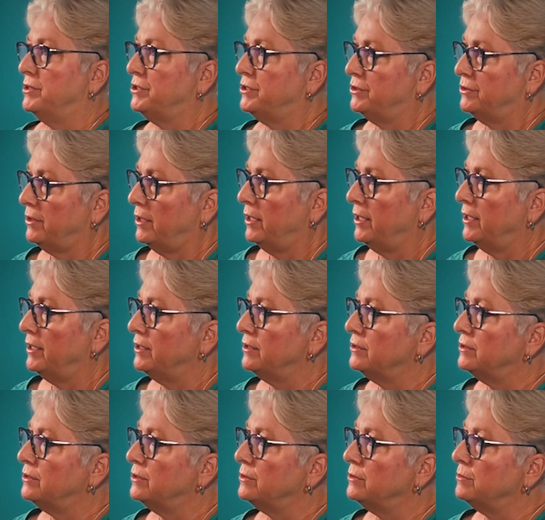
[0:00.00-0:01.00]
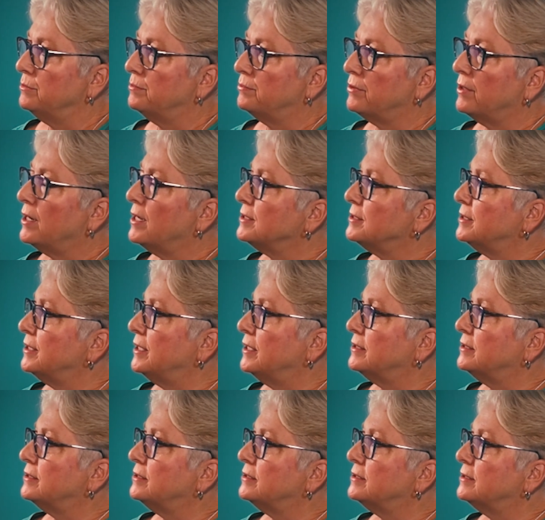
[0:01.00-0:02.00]
trying to
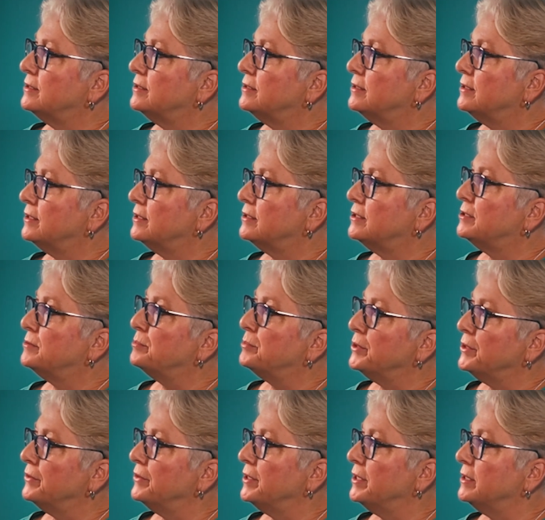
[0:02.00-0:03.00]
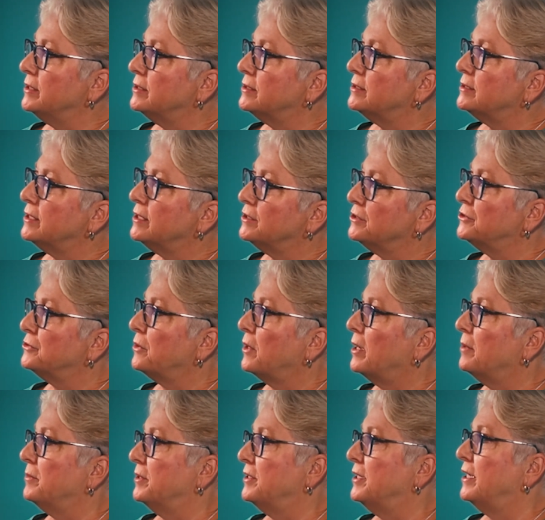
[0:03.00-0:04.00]
process the experience and
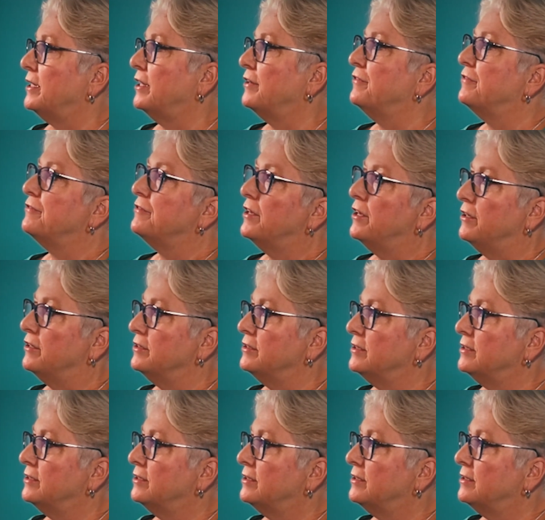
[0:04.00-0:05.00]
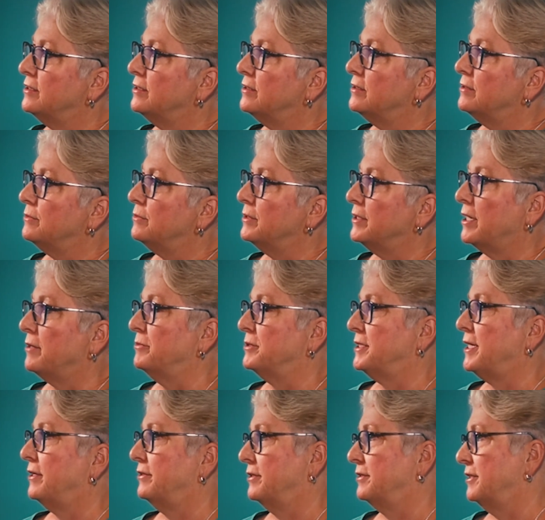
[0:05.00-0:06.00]
trauma that I felt when I was
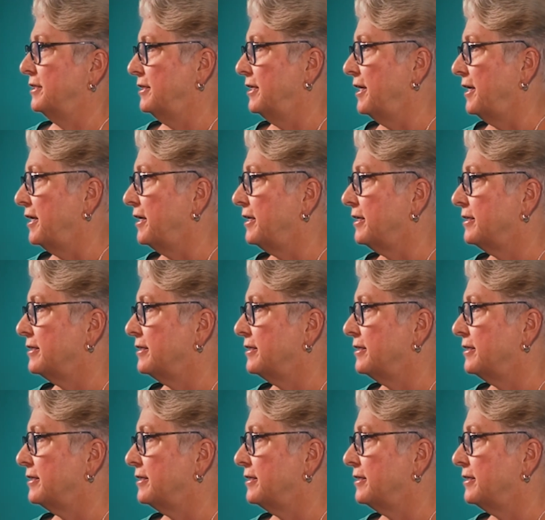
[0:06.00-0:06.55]
out on the lake.